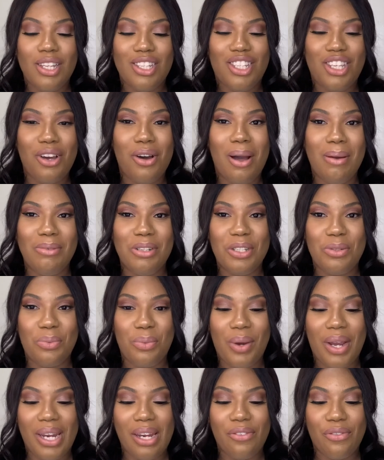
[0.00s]
so I'm just
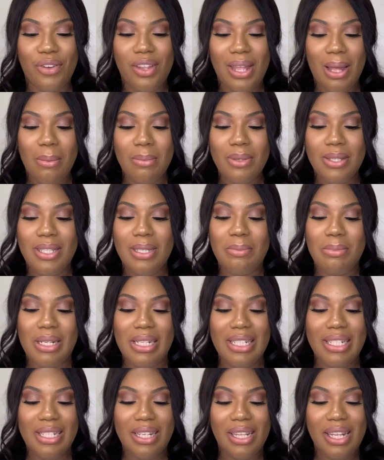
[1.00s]
waiting for them to
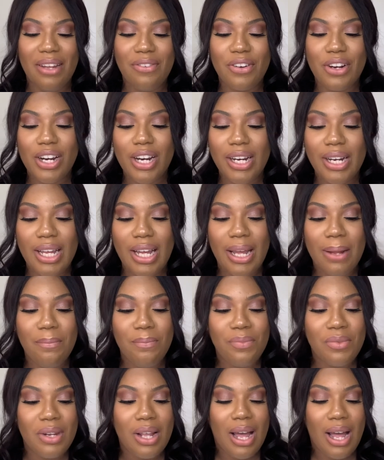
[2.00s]
be delivered.
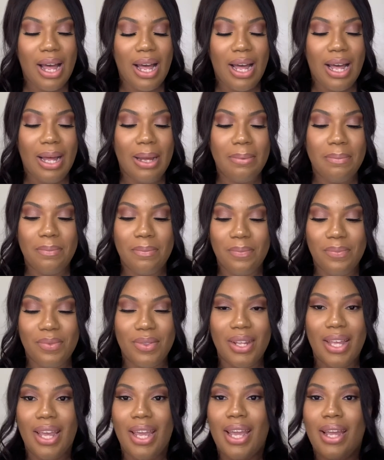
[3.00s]
Um,
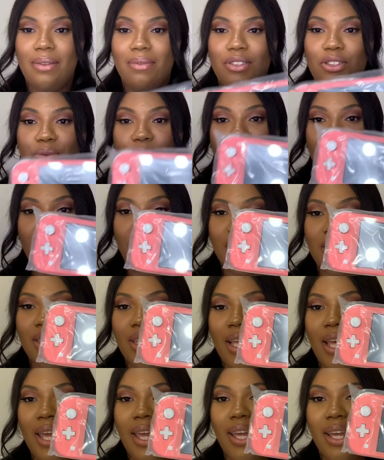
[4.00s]
and it's what it looks
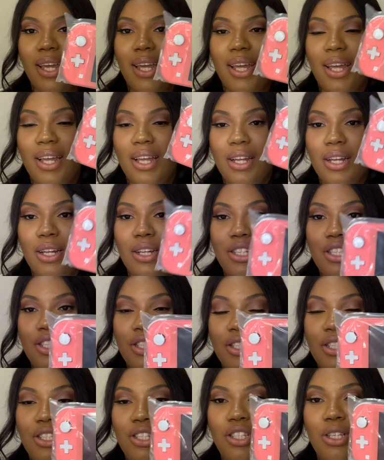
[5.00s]
like
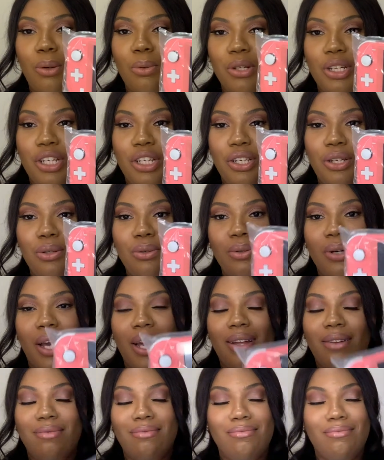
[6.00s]
it's so cute
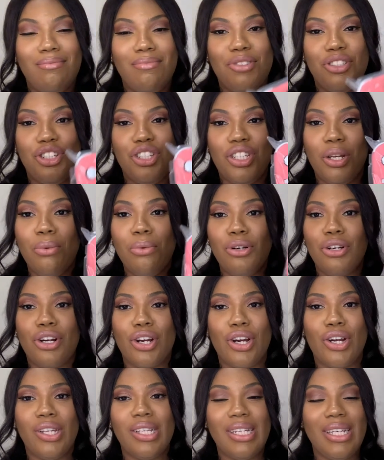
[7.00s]
and just so
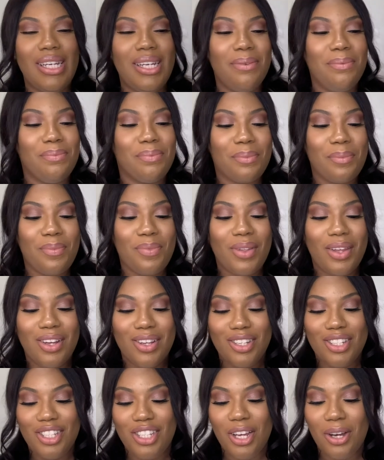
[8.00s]
girly
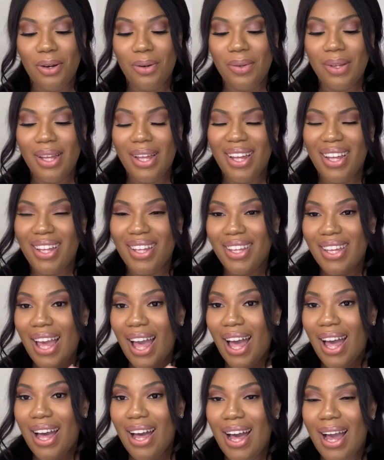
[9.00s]
so
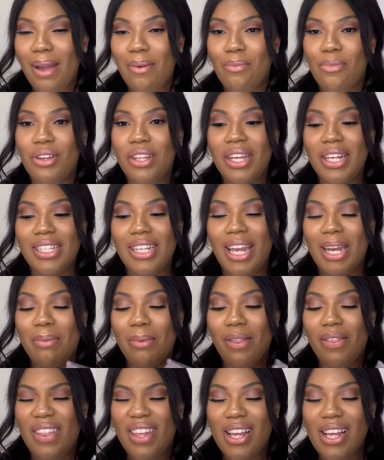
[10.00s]
yeah i'm really excited
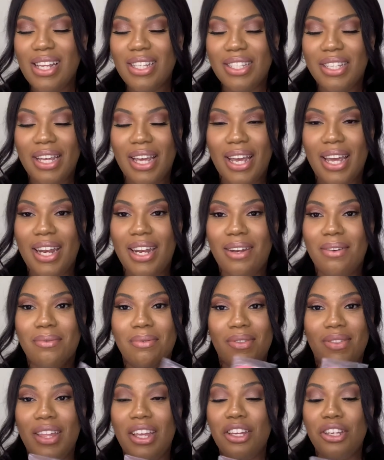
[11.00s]
about this and
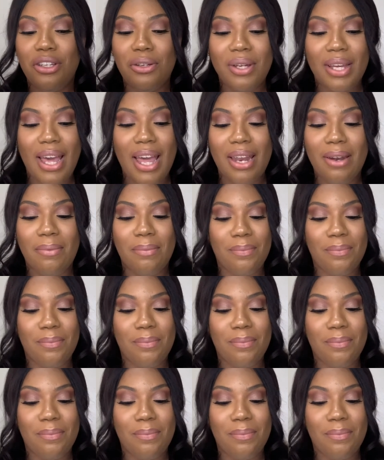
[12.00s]
thank you again